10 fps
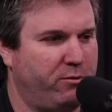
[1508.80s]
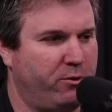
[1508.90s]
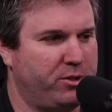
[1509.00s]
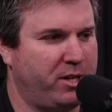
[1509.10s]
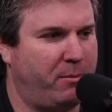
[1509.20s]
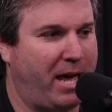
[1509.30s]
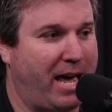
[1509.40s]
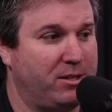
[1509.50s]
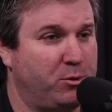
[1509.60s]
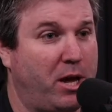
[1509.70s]
the first time
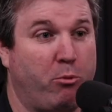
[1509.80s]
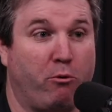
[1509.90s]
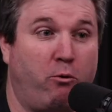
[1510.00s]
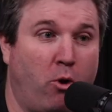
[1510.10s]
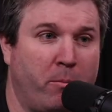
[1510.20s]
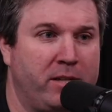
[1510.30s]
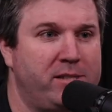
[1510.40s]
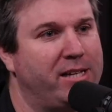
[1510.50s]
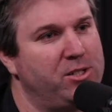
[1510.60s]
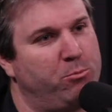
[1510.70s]
as a
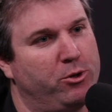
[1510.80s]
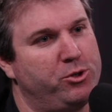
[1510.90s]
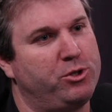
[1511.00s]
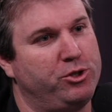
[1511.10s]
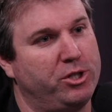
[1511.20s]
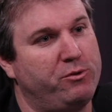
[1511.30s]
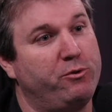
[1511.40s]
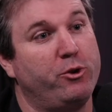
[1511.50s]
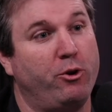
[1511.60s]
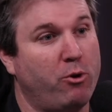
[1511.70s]
performance as opposed to just
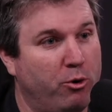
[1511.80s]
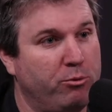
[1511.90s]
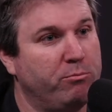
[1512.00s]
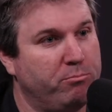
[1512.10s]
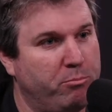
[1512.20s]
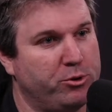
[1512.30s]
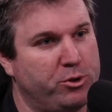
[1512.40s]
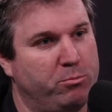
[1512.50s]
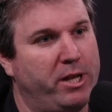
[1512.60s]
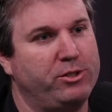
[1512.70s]
for your own
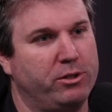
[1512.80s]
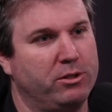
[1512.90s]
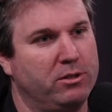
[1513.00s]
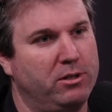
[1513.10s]
personal pleasure?